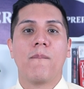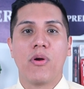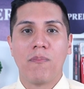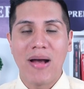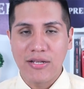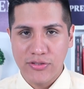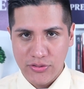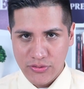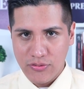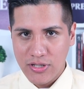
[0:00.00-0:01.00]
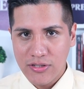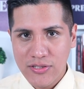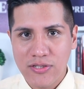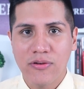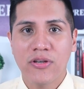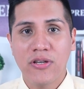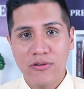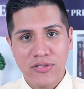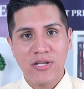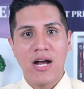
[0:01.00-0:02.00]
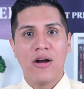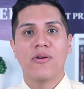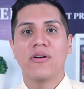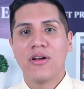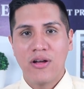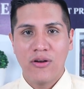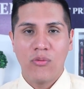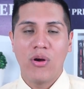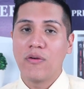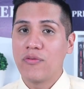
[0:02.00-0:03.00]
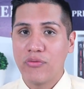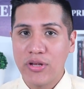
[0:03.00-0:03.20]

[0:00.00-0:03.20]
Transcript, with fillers: per passage. Okay, so here's how one of the